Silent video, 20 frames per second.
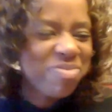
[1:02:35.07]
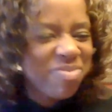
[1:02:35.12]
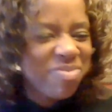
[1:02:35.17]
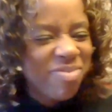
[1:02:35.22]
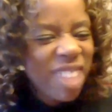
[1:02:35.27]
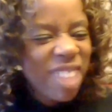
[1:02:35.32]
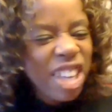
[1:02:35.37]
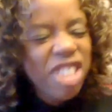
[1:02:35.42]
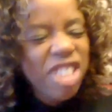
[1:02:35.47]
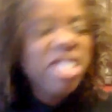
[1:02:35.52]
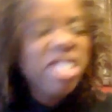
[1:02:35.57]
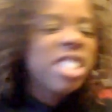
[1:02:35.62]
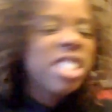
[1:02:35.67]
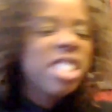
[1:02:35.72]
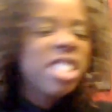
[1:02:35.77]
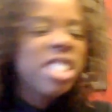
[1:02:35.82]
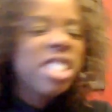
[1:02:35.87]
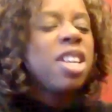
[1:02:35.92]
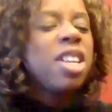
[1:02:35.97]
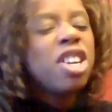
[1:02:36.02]

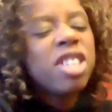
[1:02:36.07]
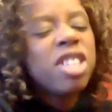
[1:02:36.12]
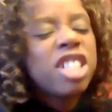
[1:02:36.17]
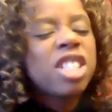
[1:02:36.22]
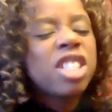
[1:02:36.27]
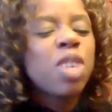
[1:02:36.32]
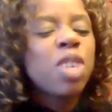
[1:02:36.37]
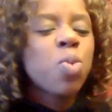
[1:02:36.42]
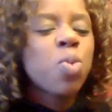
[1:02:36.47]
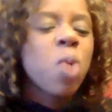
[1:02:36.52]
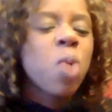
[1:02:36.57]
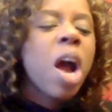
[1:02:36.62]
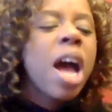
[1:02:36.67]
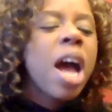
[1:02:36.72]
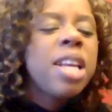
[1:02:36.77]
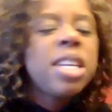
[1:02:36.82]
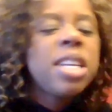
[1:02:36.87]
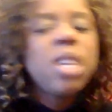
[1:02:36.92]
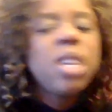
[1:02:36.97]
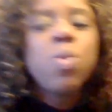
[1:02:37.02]
You're just a
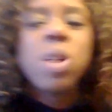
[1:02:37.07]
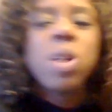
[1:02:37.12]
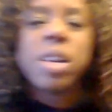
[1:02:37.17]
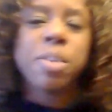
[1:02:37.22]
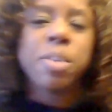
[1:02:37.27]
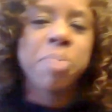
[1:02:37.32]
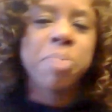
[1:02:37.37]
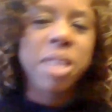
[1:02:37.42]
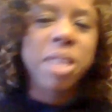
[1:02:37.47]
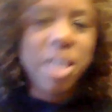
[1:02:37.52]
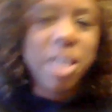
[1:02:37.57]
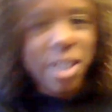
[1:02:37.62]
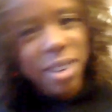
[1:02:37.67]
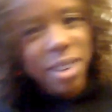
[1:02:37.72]
Rodney wannabe.